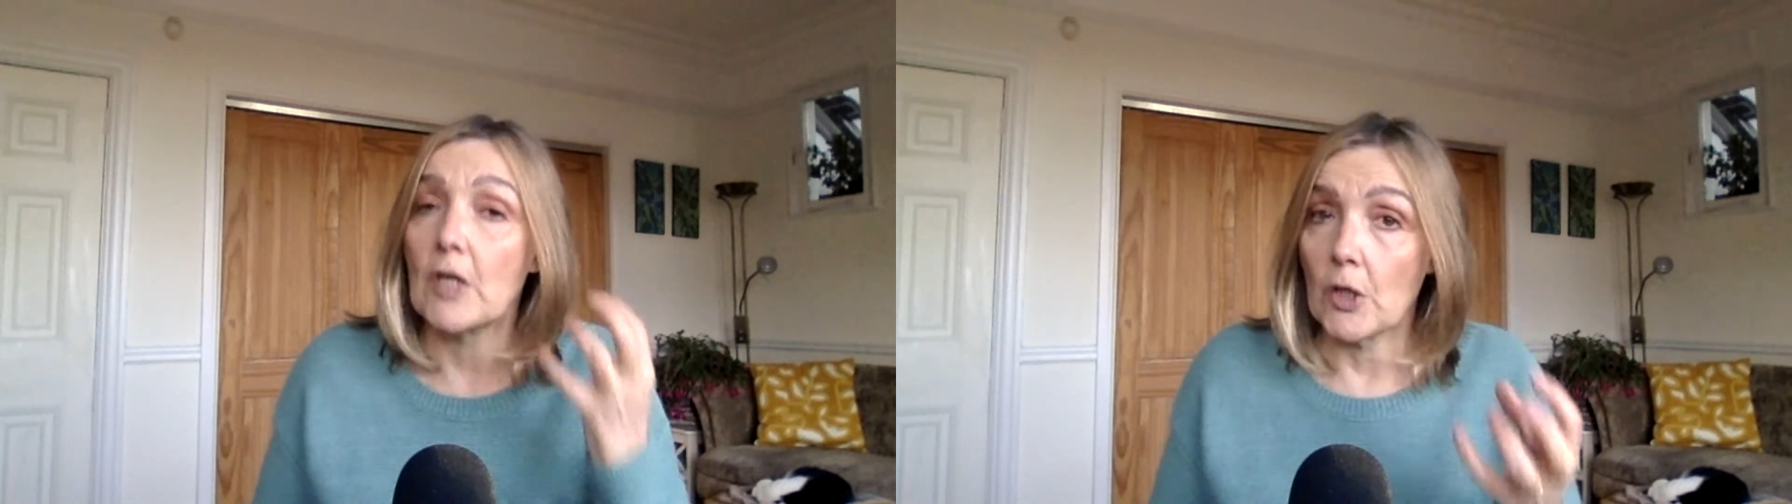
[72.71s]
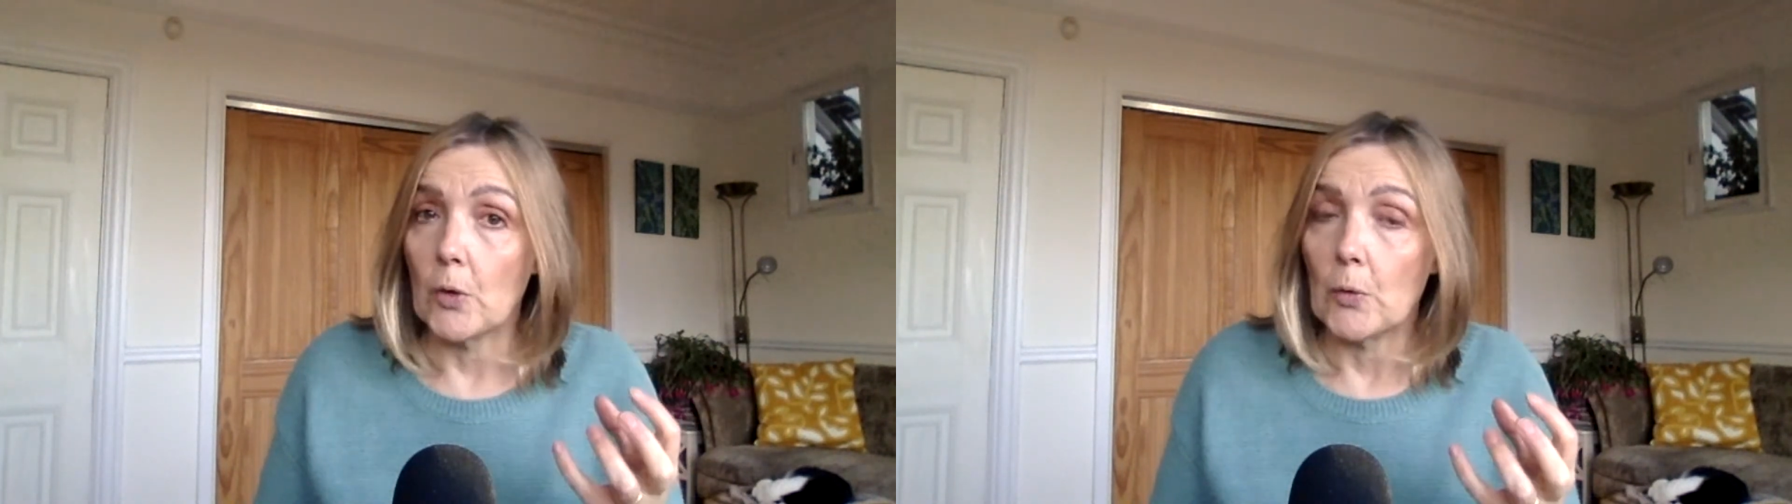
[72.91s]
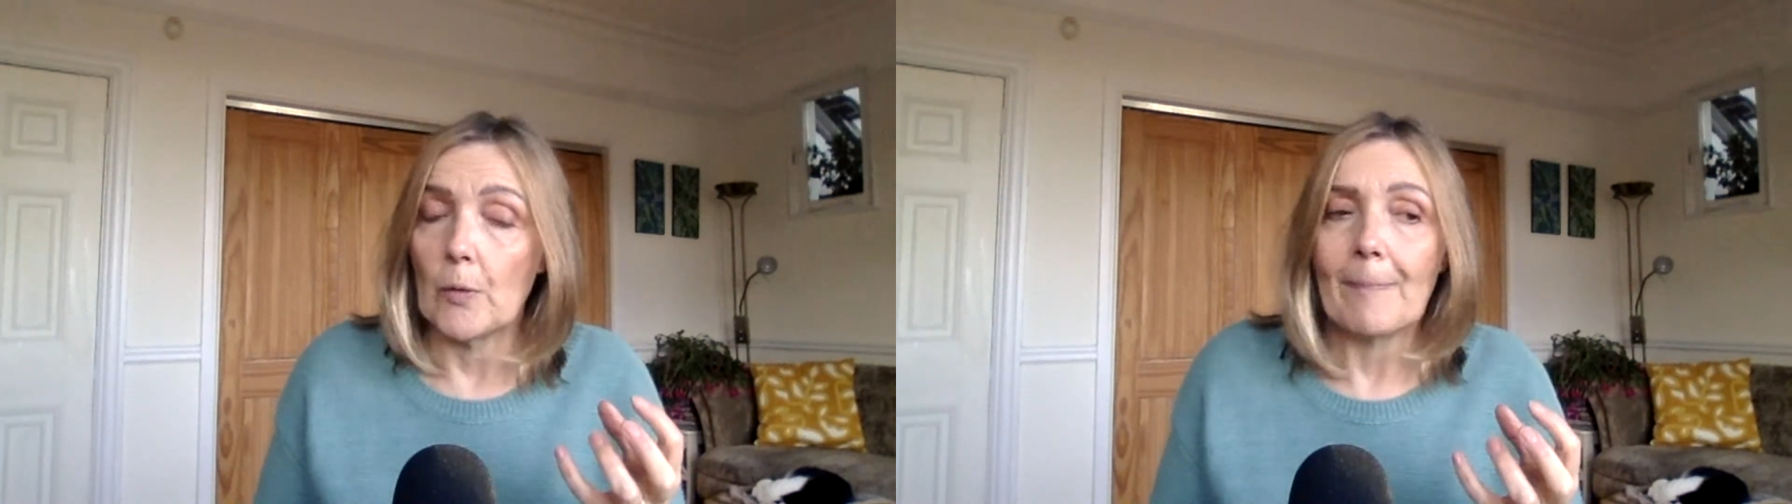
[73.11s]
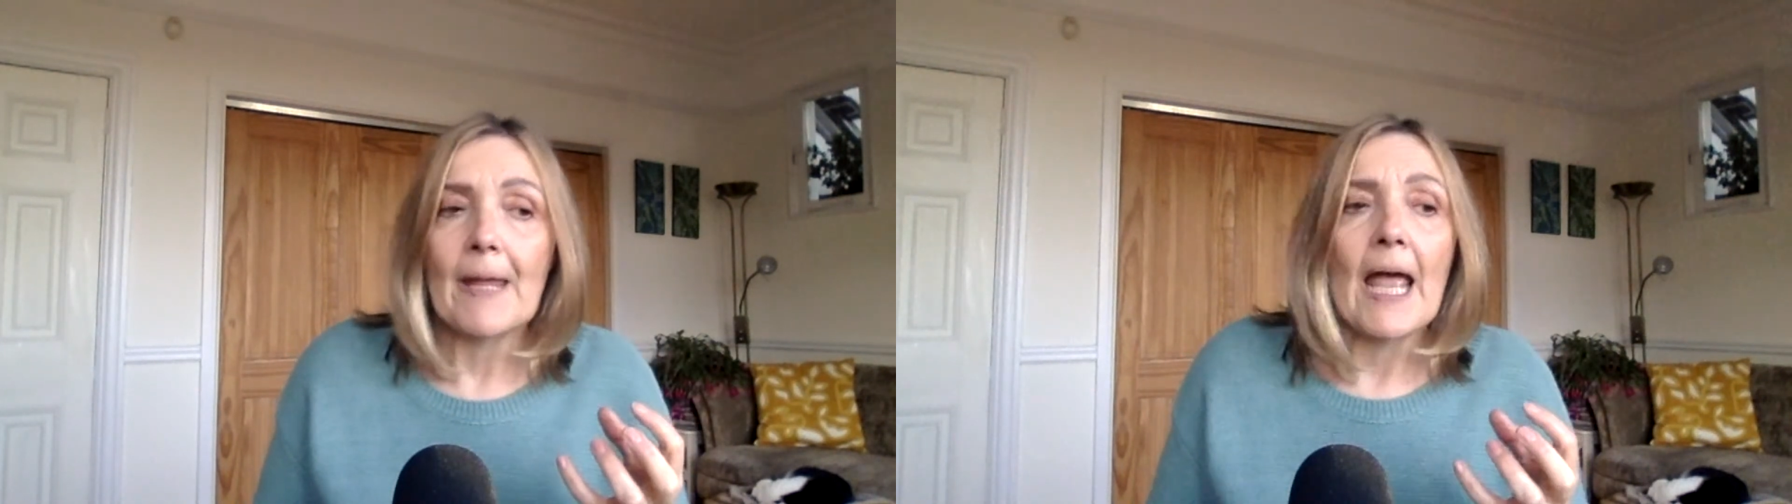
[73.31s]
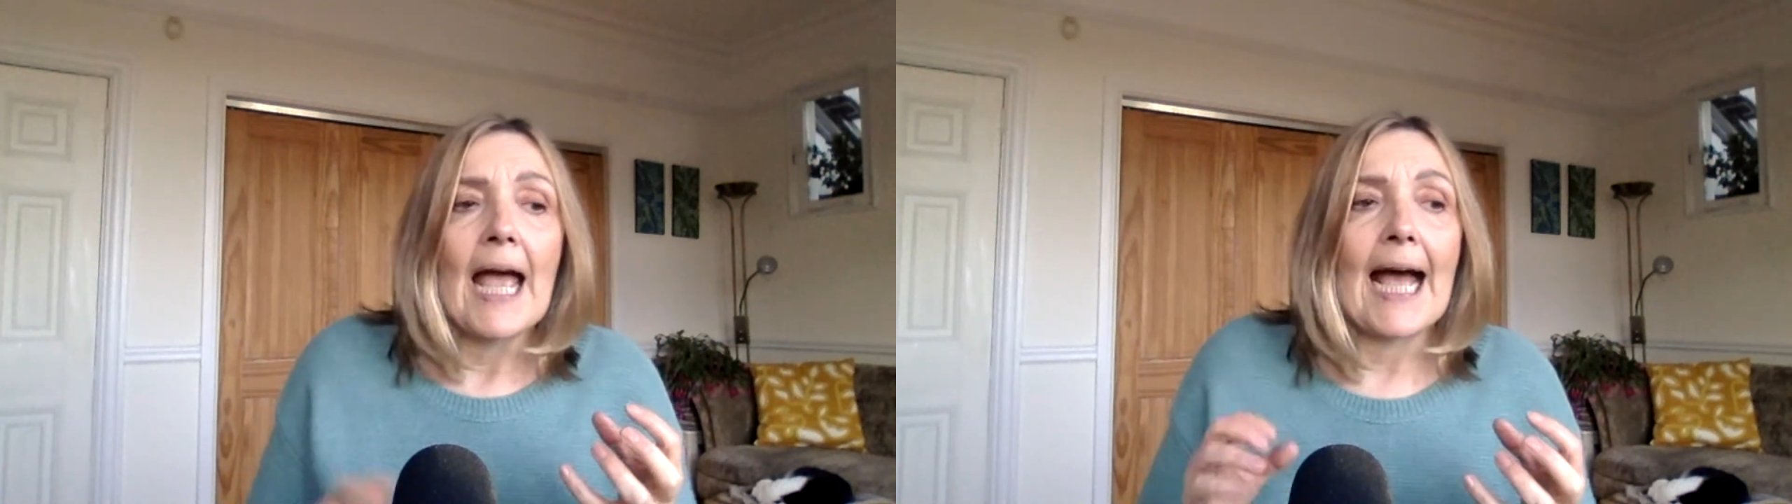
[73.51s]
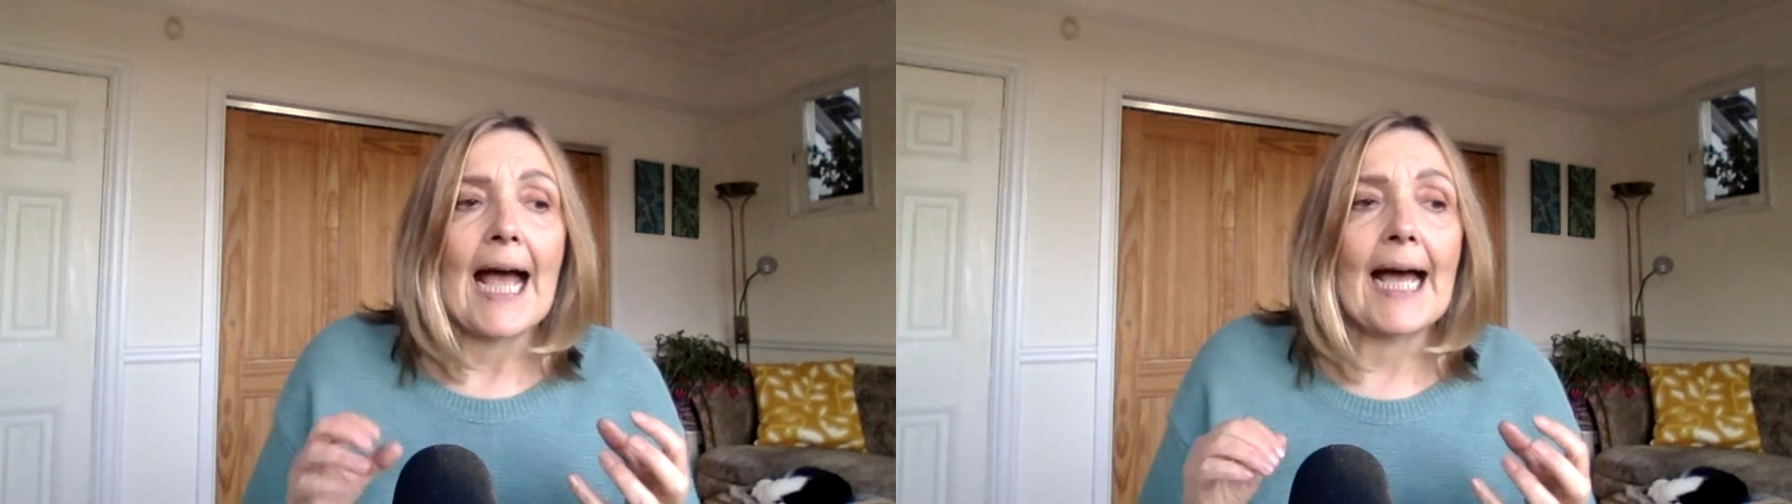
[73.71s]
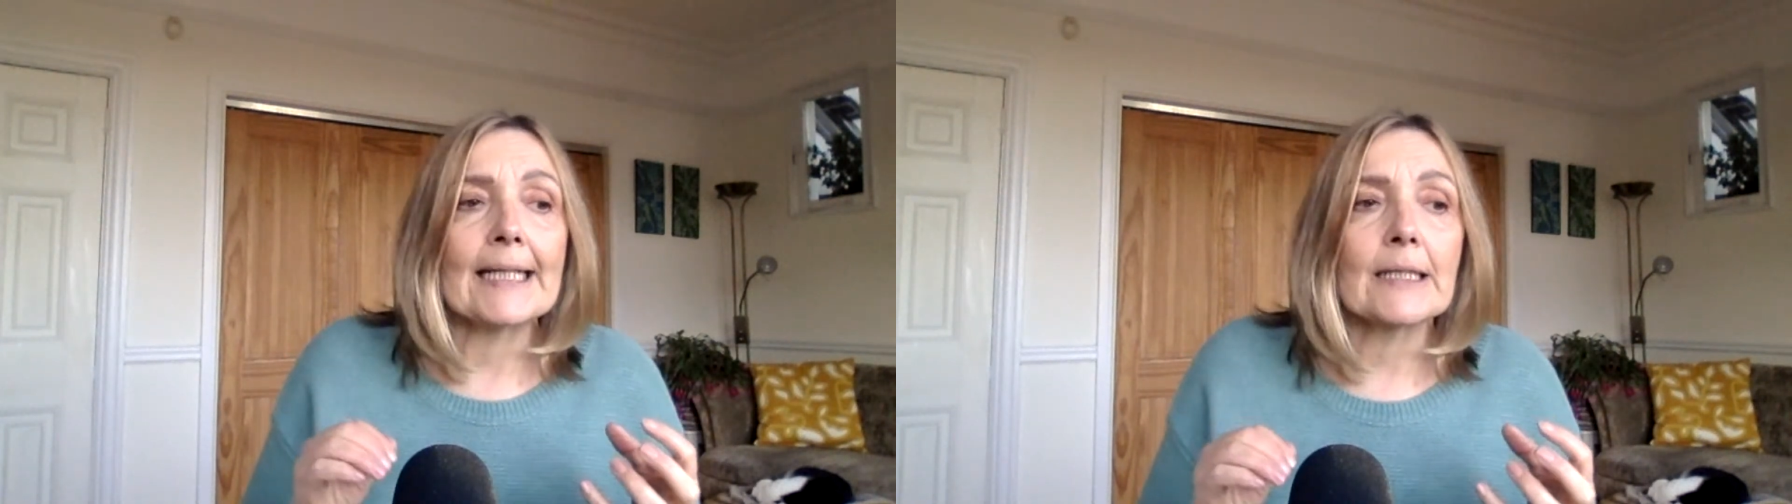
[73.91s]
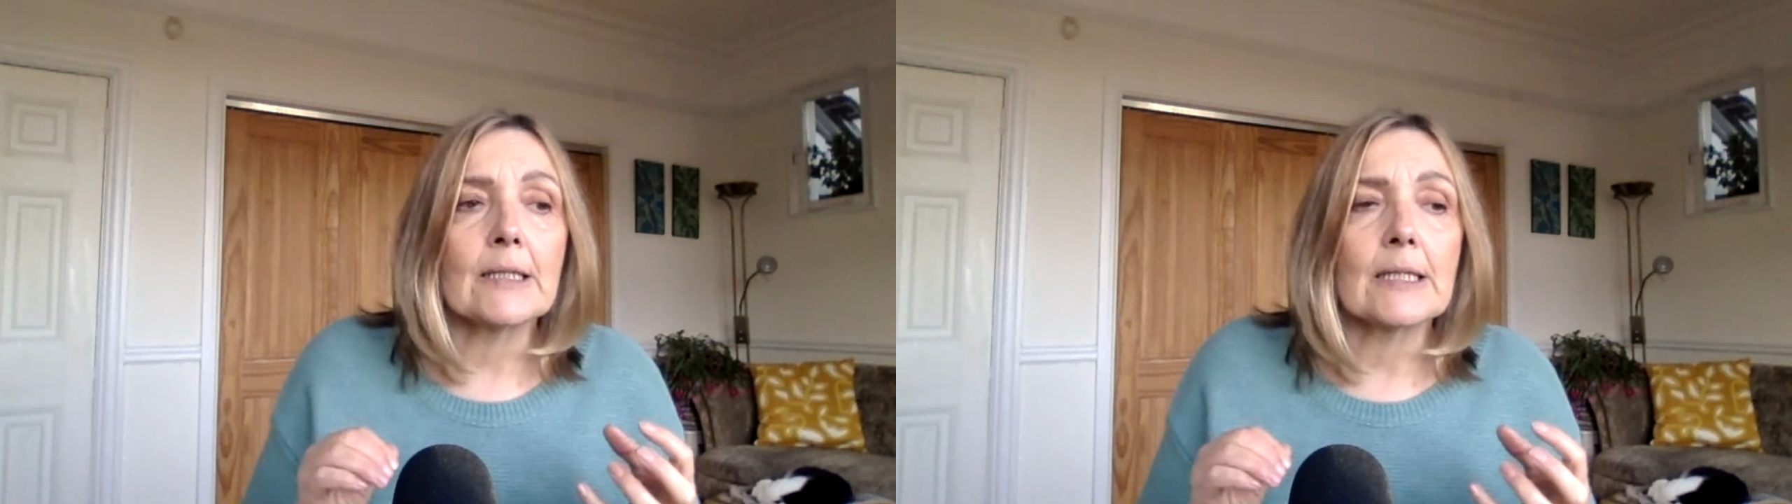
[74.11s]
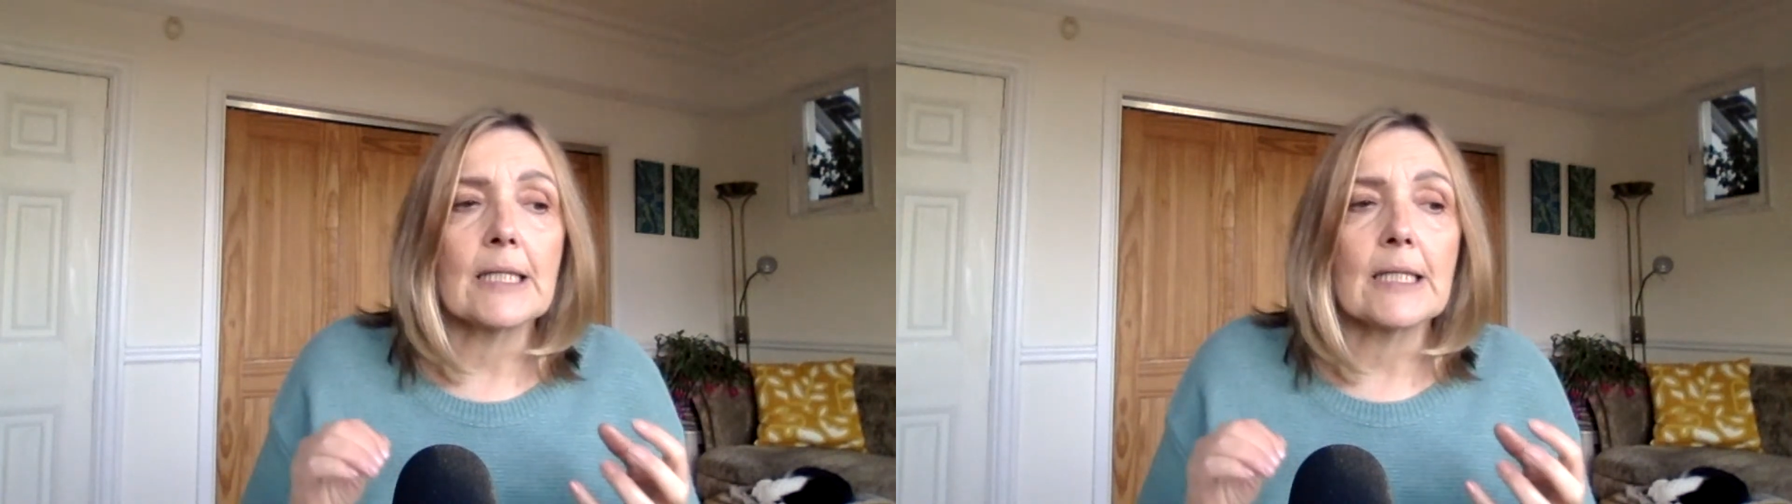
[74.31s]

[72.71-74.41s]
you and